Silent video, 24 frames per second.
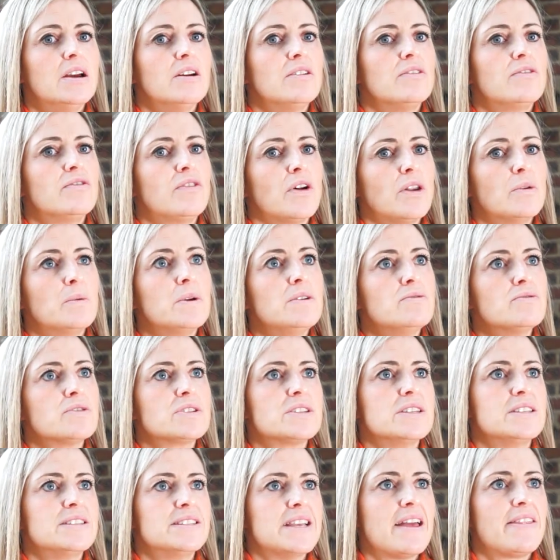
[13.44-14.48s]
Following
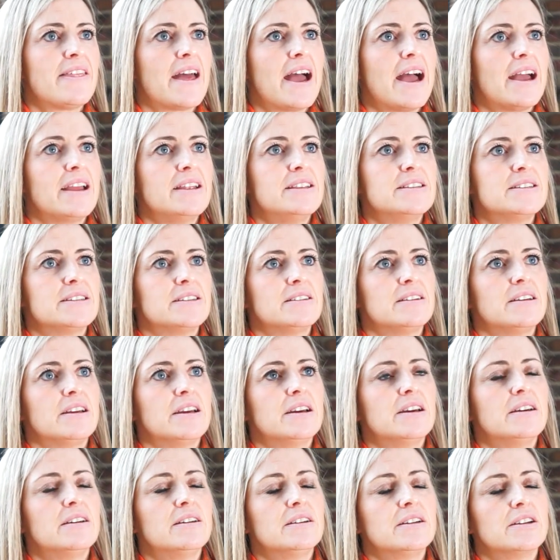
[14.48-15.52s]
Russ's death, I'd
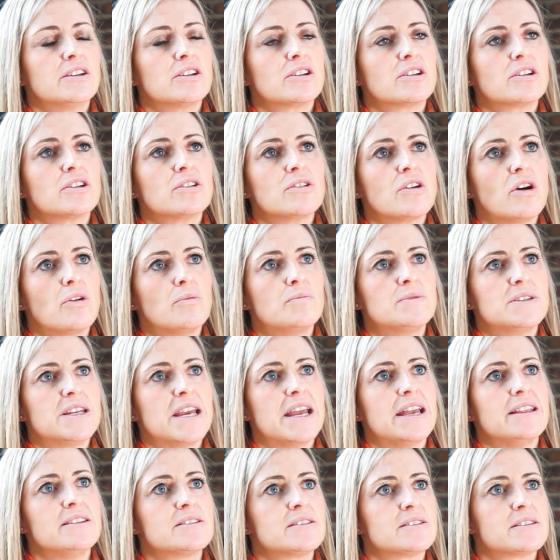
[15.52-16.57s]

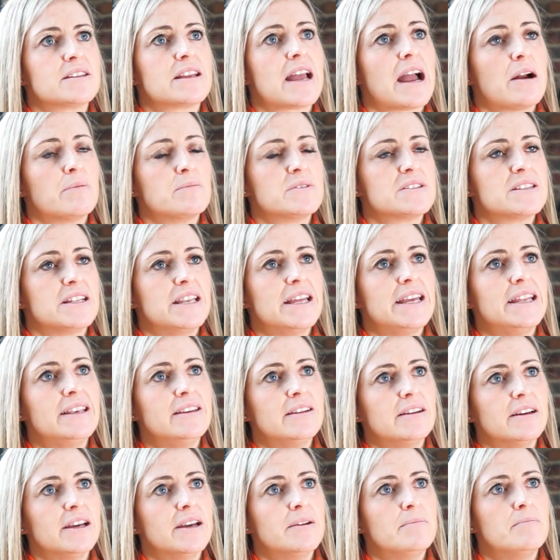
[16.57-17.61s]
obtained
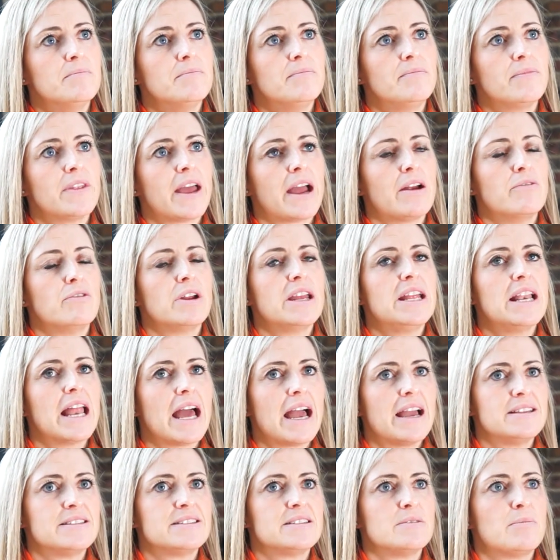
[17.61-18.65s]
counselling. I
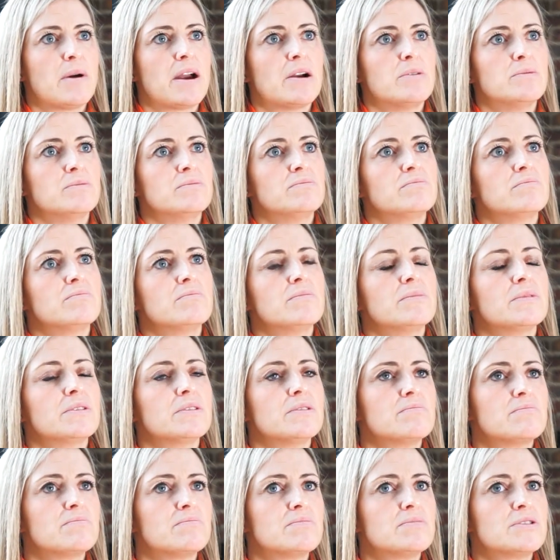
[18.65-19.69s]
realised about
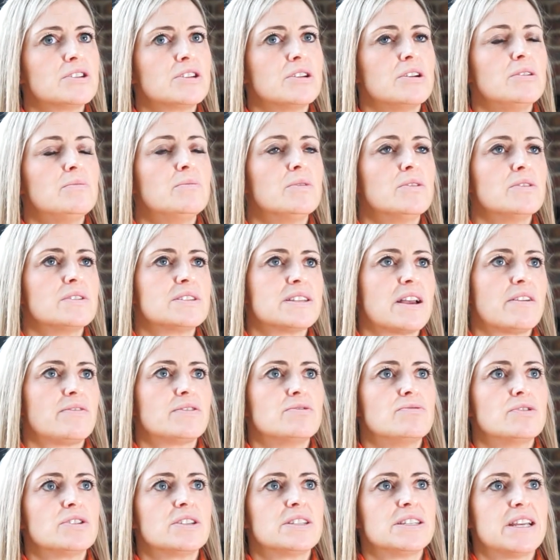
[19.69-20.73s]
2 months
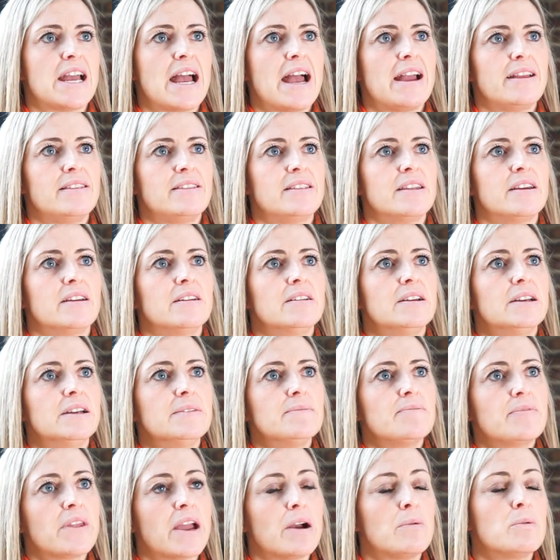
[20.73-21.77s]
after Russ died that
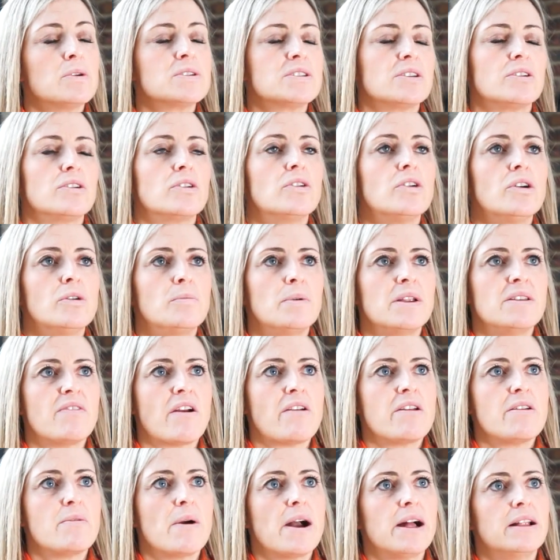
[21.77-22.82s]
I wasn't coping
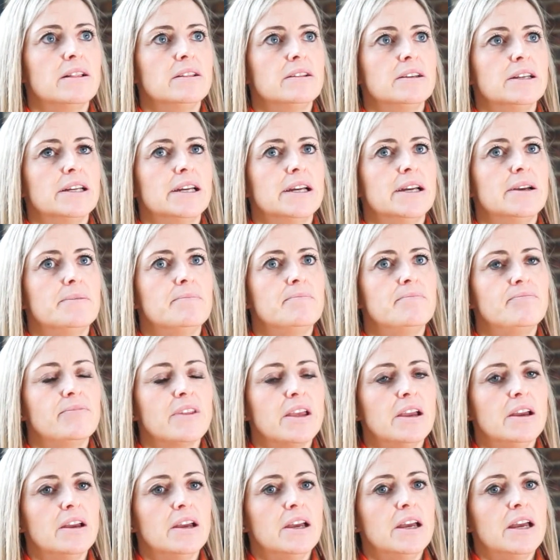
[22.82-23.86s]
very well, and
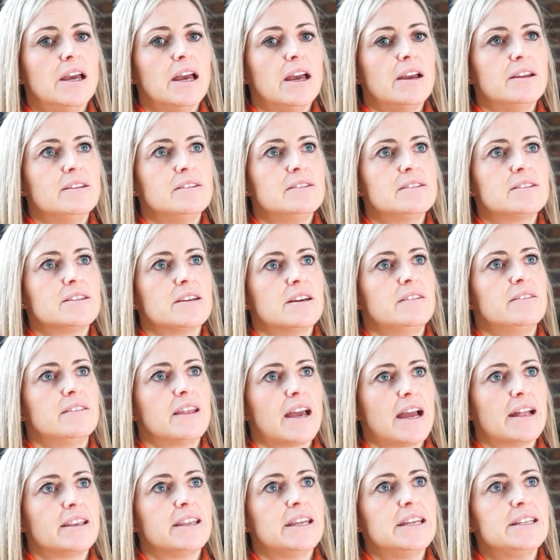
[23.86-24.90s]

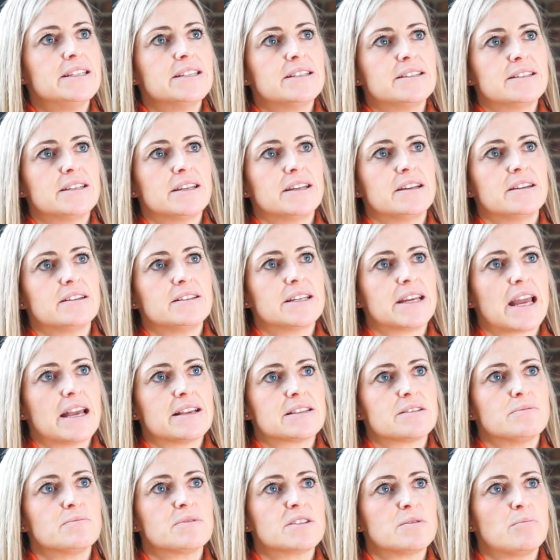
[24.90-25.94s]
that I needed to
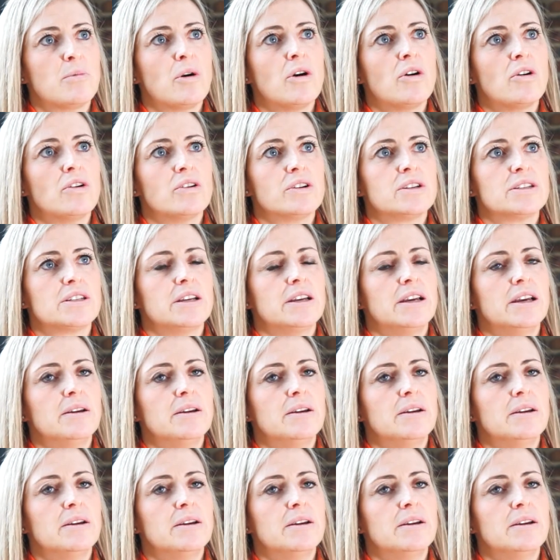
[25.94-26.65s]
get some support,